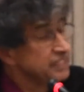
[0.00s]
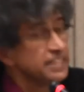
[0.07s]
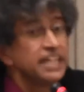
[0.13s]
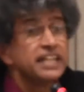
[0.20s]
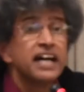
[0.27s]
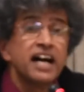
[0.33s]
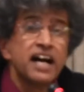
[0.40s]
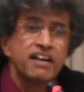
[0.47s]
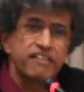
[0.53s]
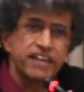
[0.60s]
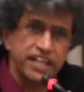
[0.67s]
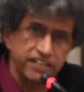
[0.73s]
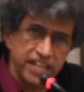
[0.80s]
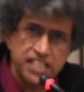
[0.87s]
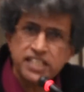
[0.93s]
then a
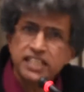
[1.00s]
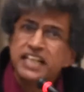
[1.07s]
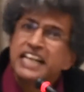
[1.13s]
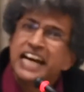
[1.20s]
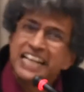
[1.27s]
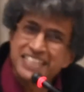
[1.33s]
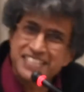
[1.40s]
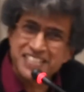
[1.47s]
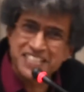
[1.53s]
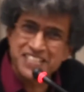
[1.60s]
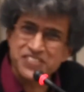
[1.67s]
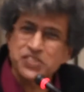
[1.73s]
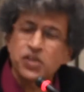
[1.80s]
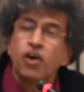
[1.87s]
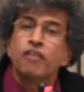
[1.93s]
regression
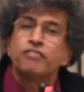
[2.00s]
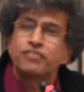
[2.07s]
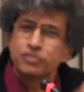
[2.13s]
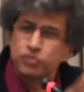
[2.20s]
analysis of